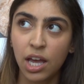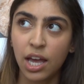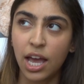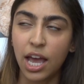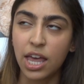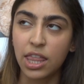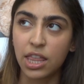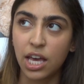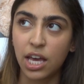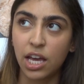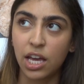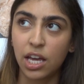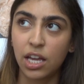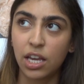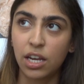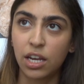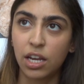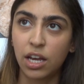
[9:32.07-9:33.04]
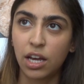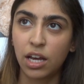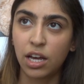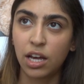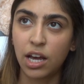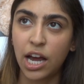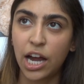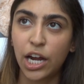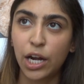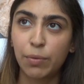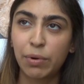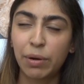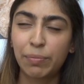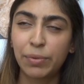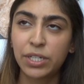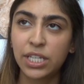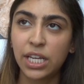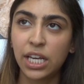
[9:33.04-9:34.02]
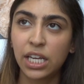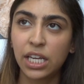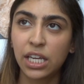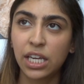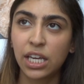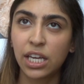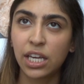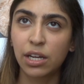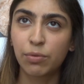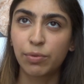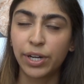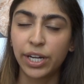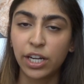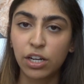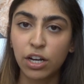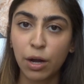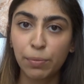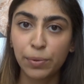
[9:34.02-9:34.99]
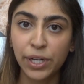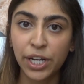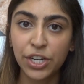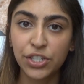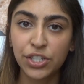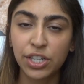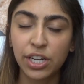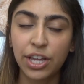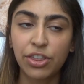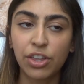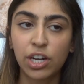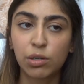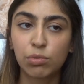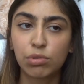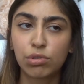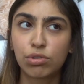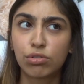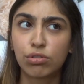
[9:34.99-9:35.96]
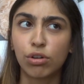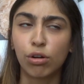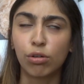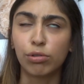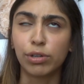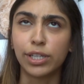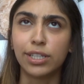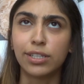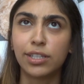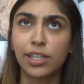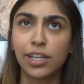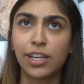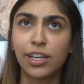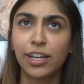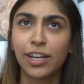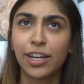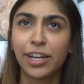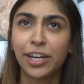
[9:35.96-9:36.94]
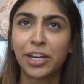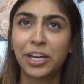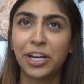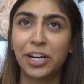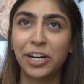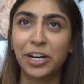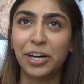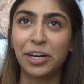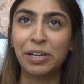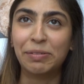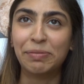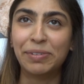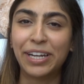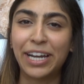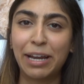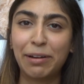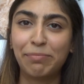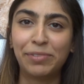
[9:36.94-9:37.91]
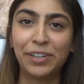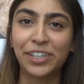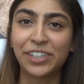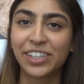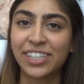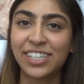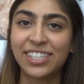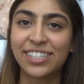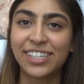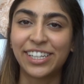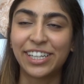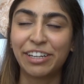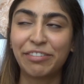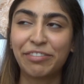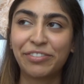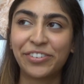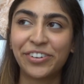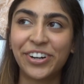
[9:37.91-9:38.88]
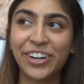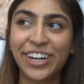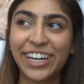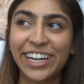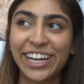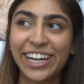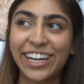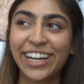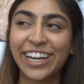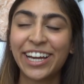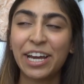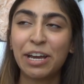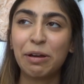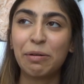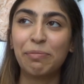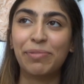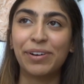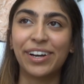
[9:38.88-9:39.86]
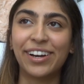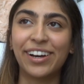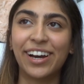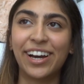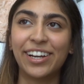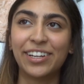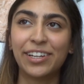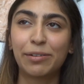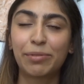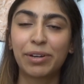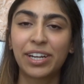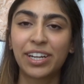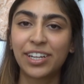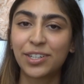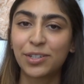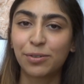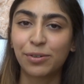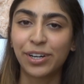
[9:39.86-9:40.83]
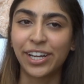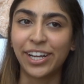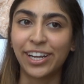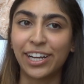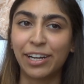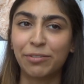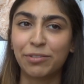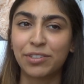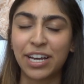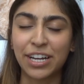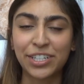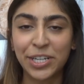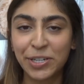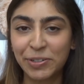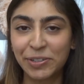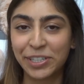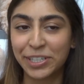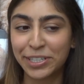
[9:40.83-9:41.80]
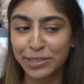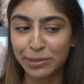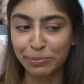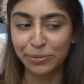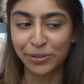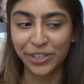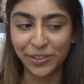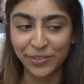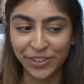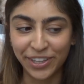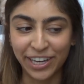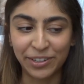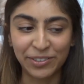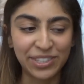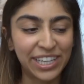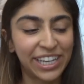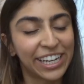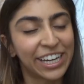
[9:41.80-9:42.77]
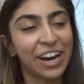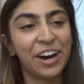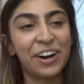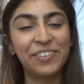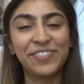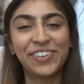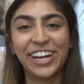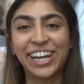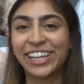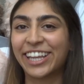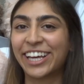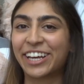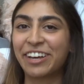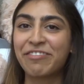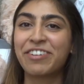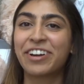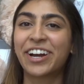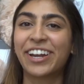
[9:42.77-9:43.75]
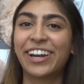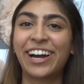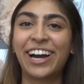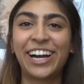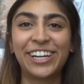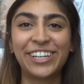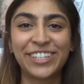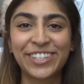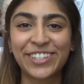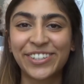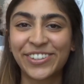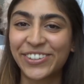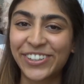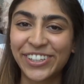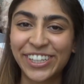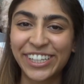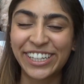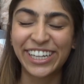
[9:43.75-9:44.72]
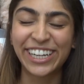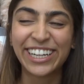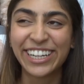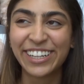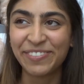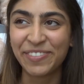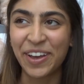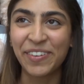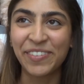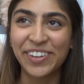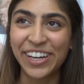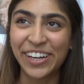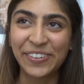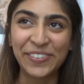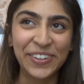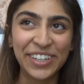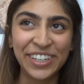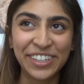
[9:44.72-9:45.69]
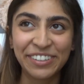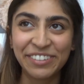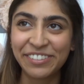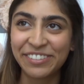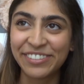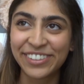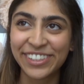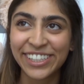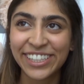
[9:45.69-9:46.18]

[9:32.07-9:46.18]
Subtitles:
And then I remember taking reading comprehension. I thought it was so easy, and I barely studied for it, but I ended up getting a 20, and I was actually really disappointed with that. I was like, oh man, like if I got a higher score, maybe I wouldn't have,